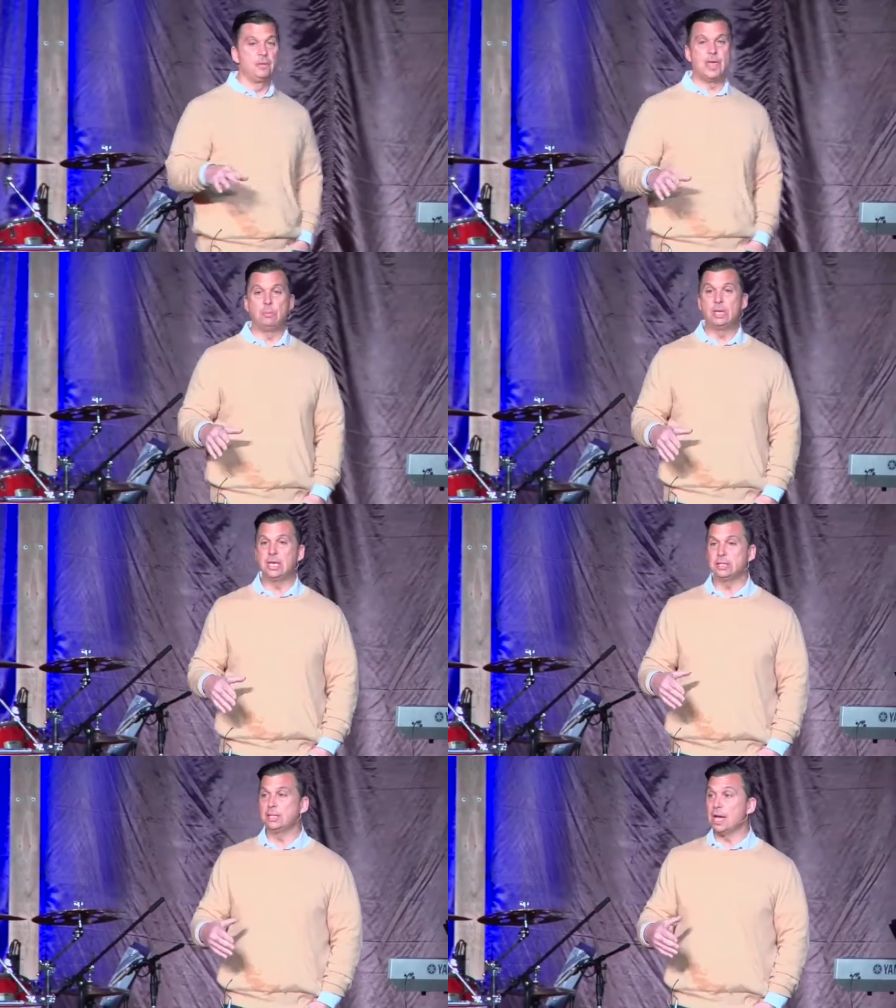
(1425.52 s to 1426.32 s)
they would
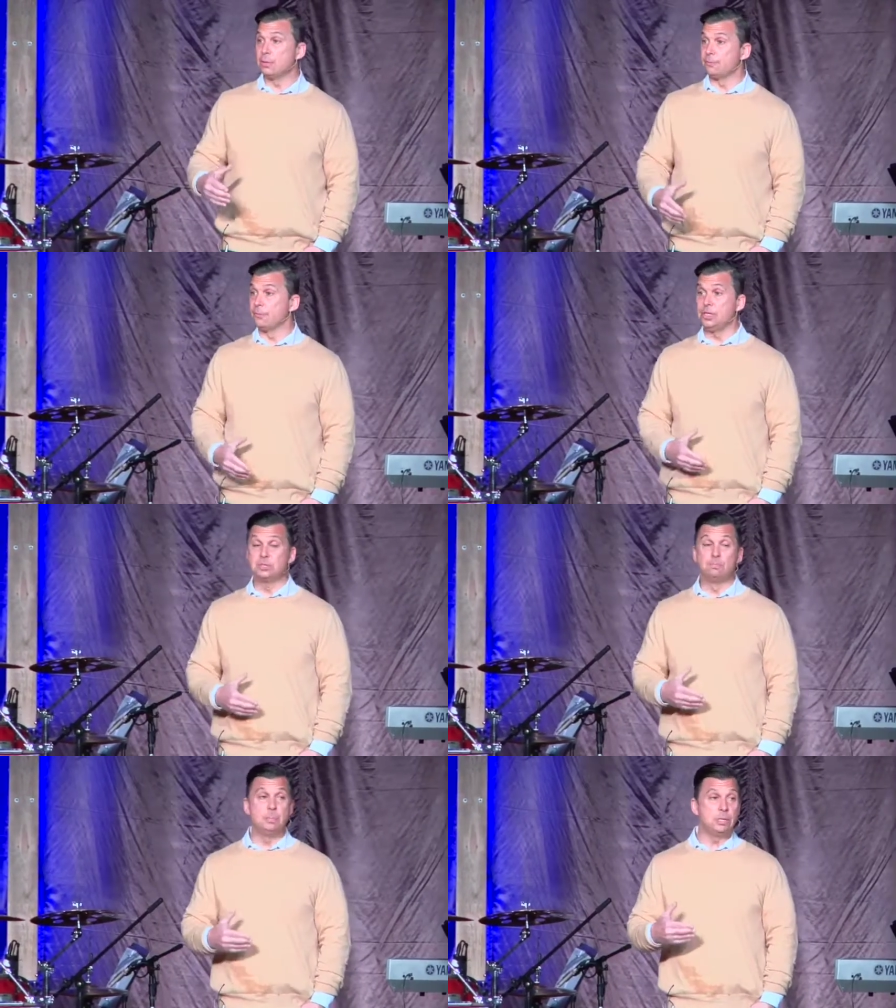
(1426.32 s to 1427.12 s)
get together for these
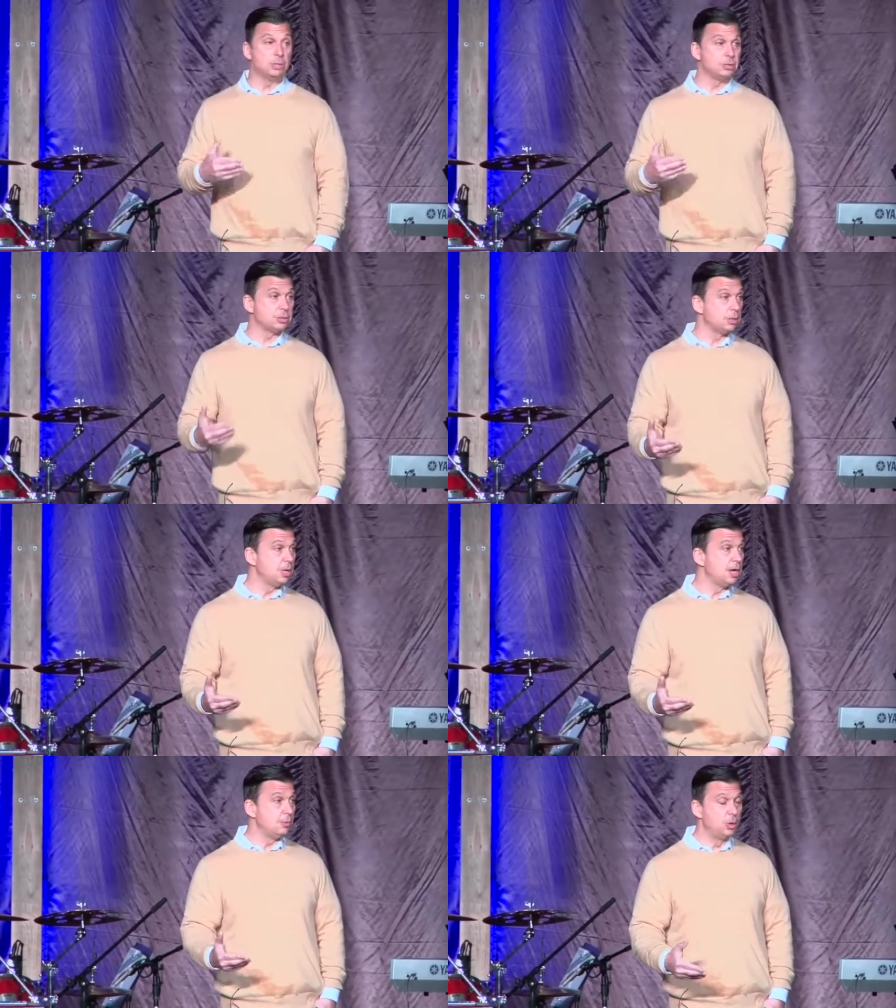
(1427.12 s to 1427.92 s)
meals,
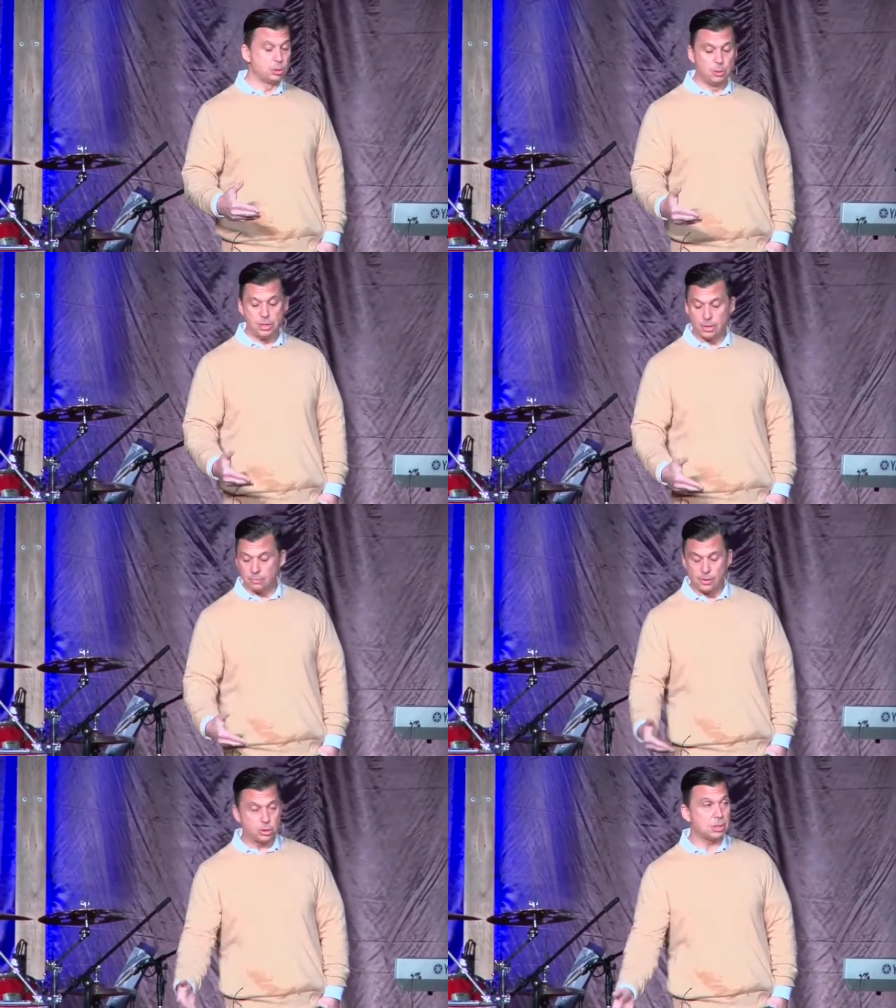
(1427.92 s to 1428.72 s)
which would then
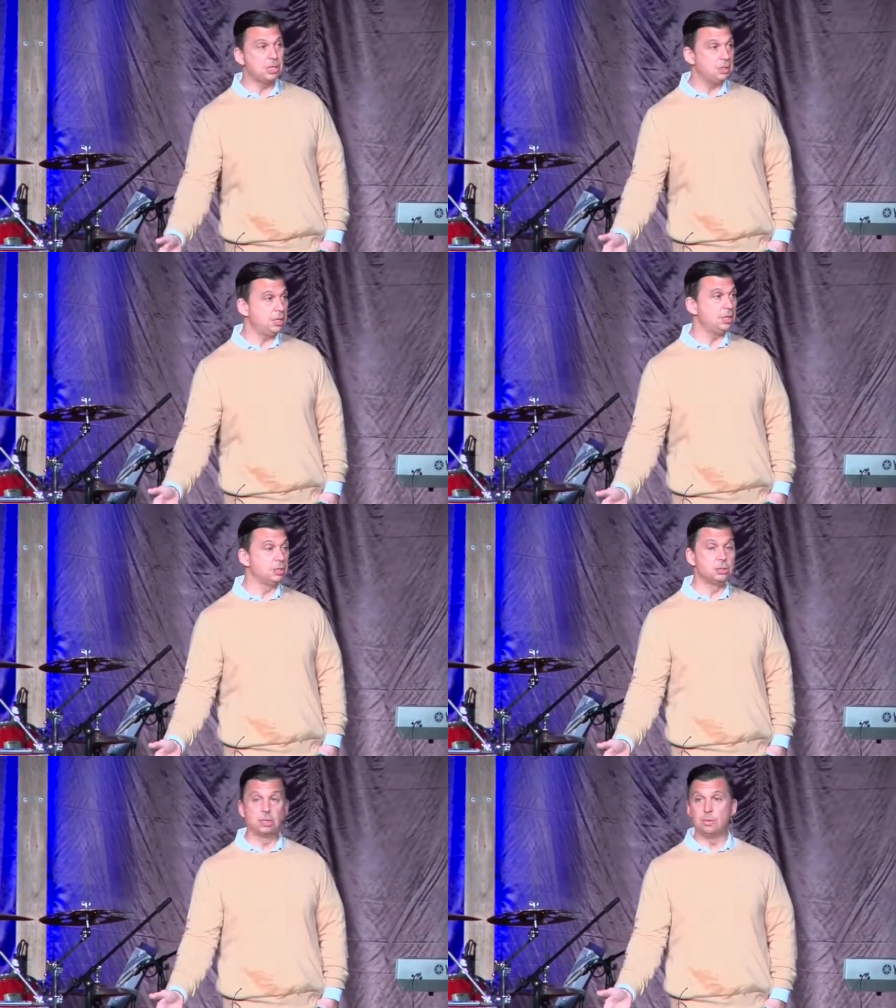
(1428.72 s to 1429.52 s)
eventually lead
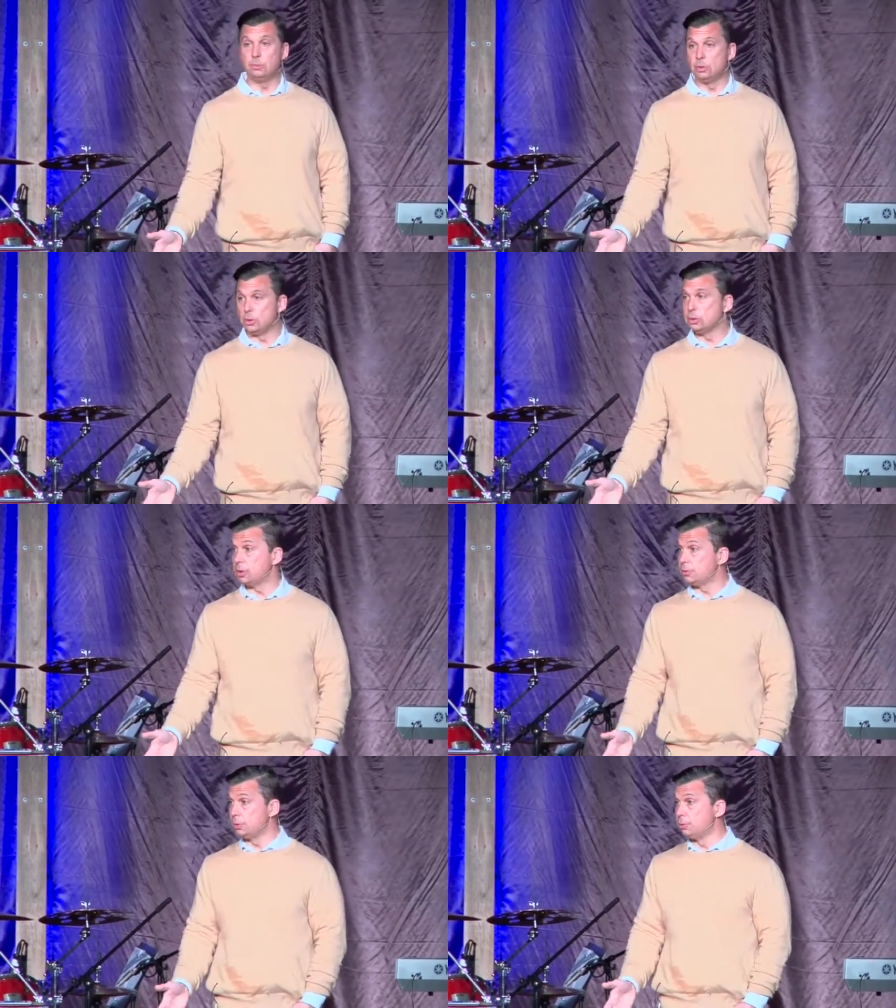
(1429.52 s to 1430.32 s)
into communion to
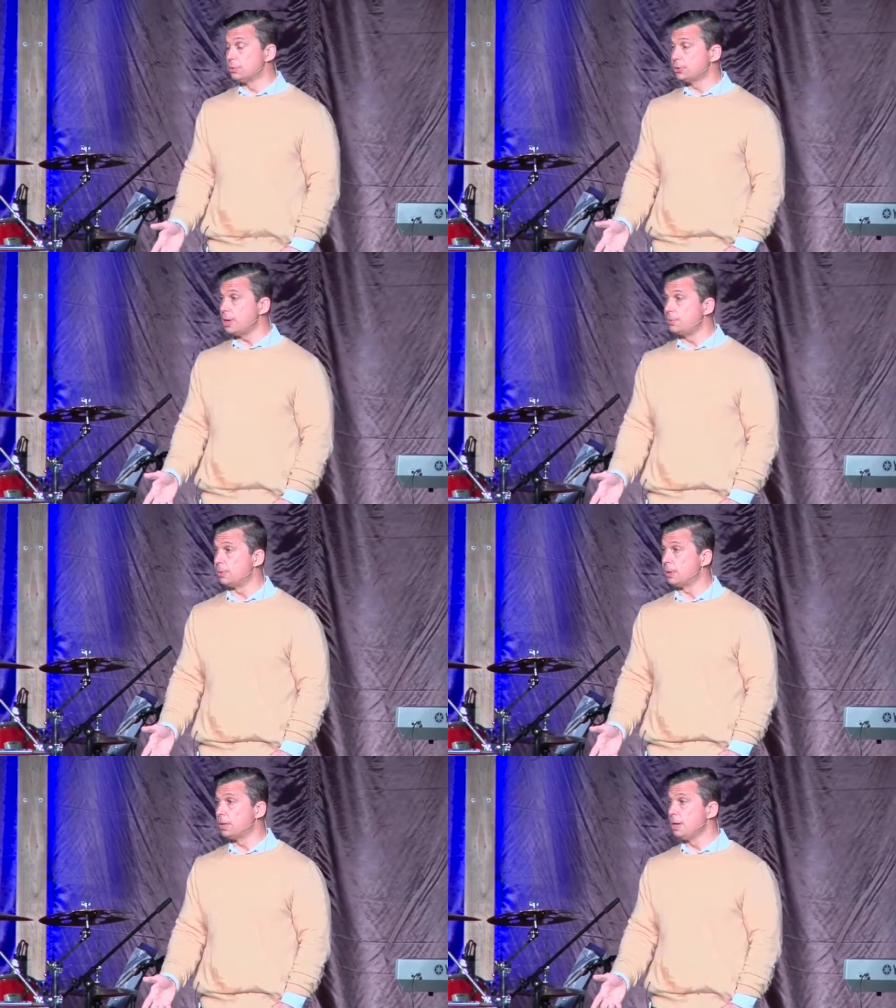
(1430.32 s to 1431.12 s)
the Lord's Supper.